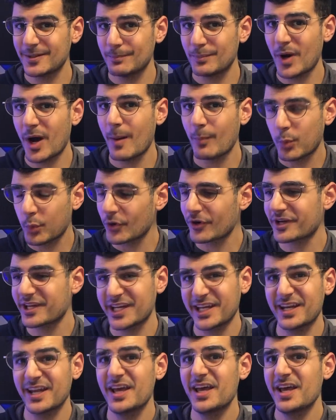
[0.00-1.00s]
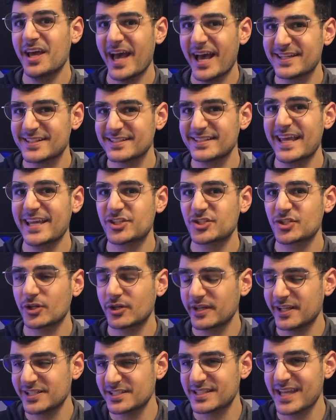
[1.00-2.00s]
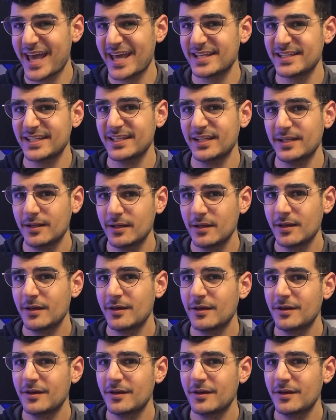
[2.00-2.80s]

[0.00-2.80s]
pump working as nature intended,